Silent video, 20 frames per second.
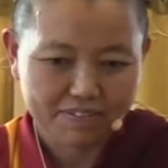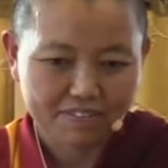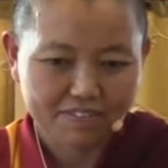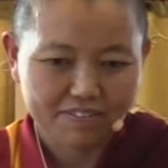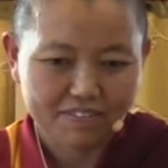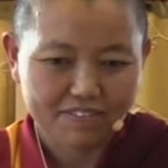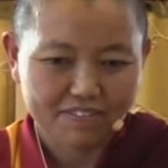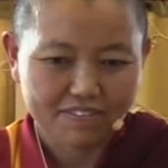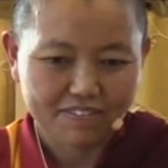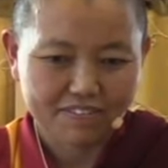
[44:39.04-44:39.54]

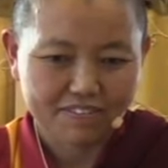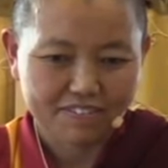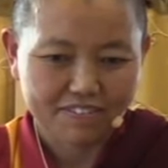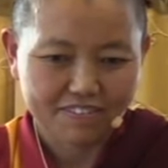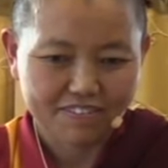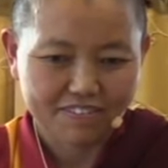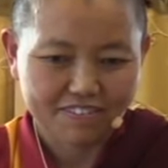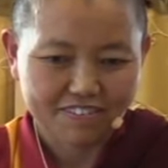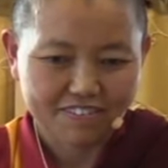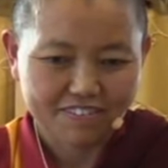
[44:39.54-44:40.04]

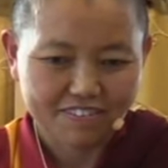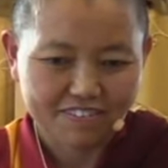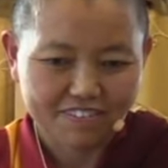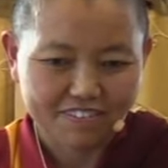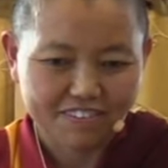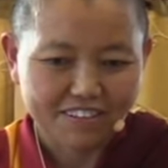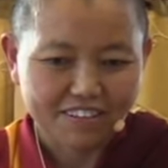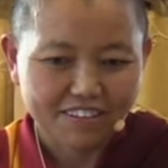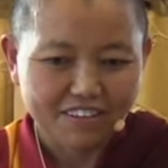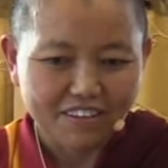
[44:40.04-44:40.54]

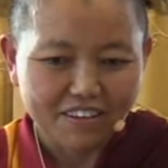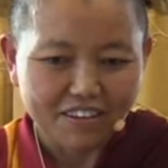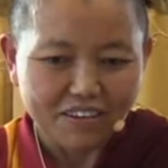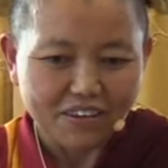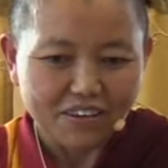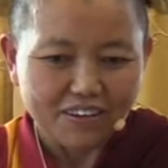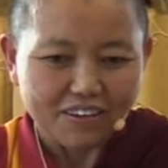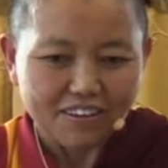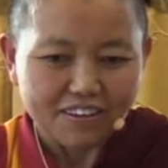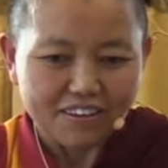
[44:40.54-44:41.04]

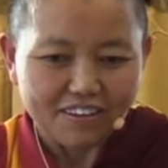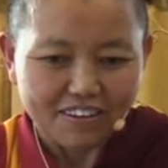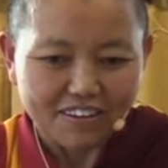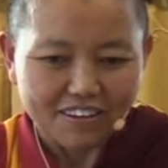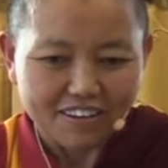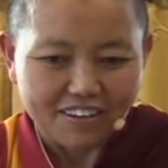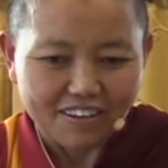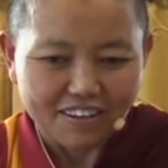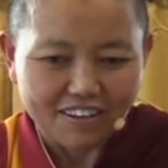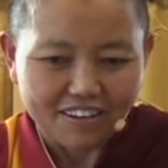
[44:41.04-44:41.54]
[no speech]